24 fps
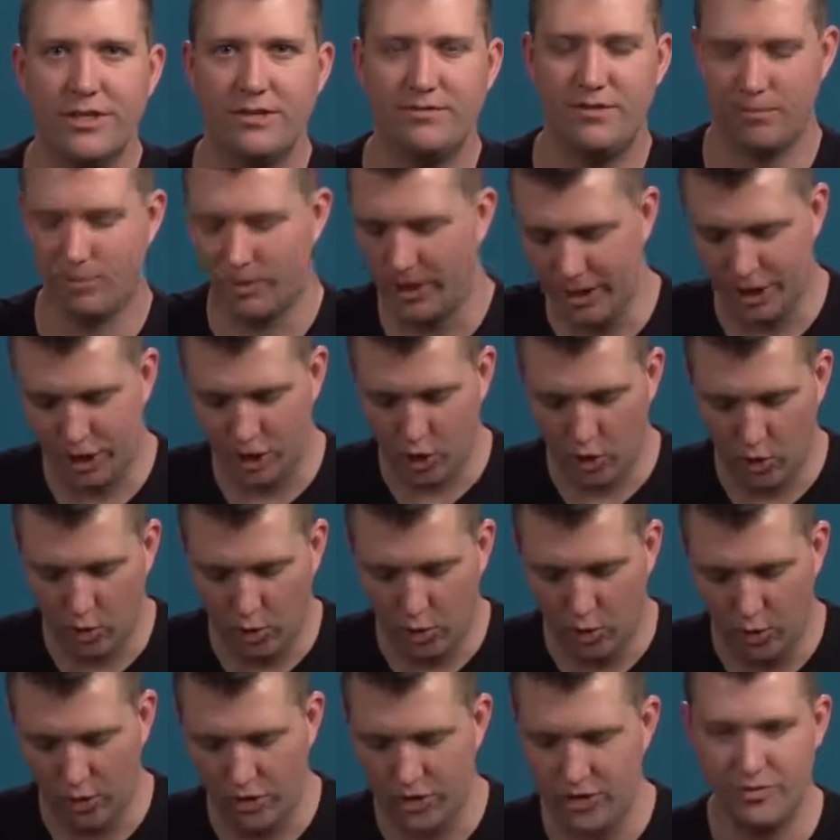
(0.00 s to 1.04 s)
If you played a
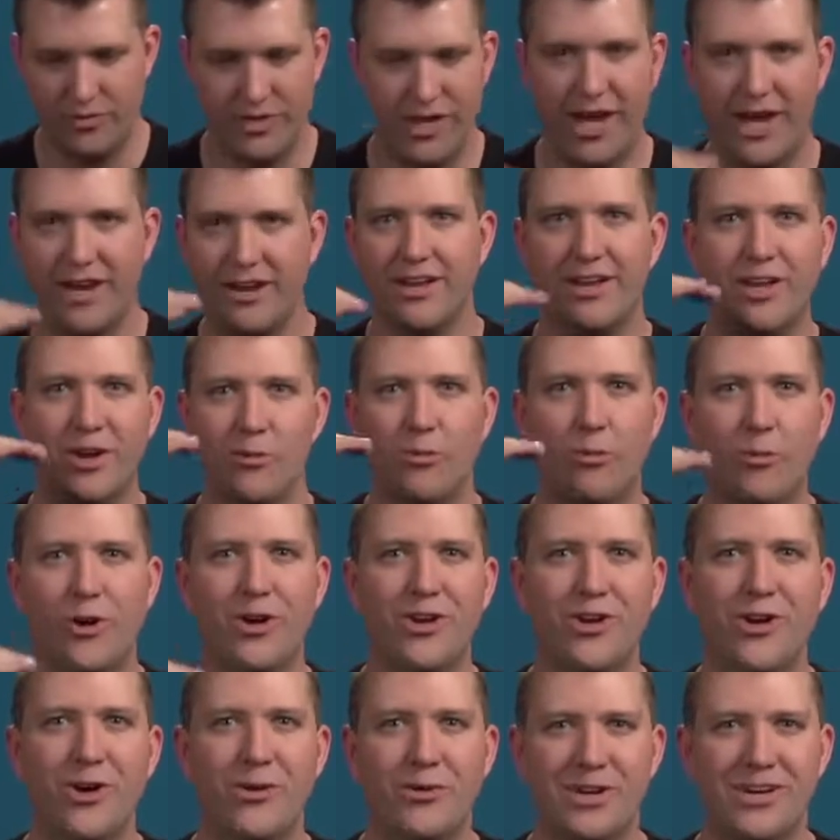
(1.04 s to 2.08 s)
chord, you'd get
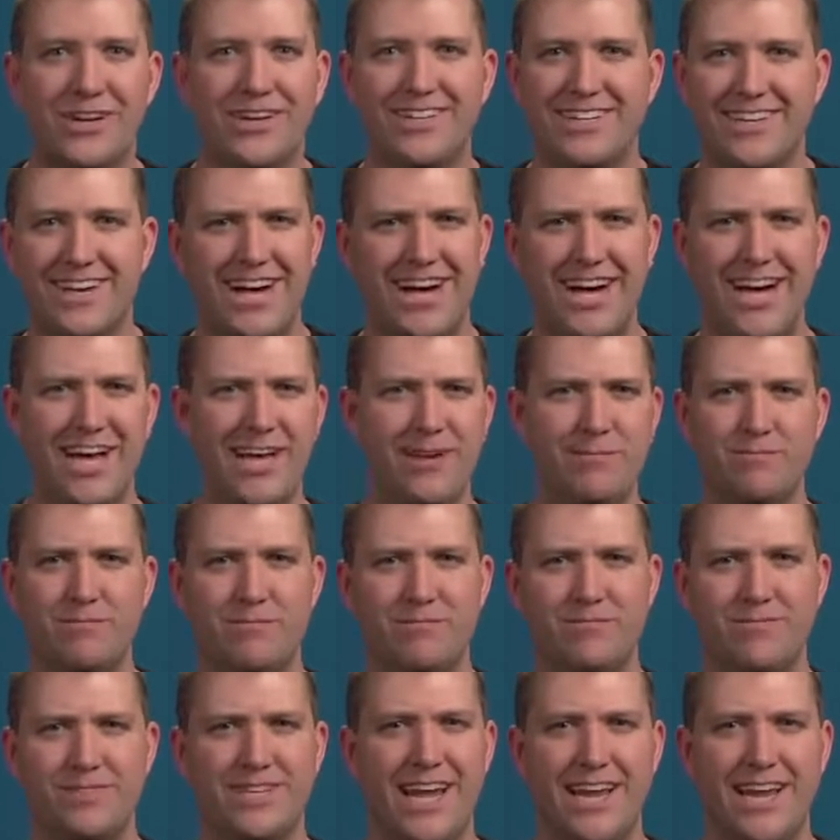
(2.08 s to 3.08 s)
one note at a time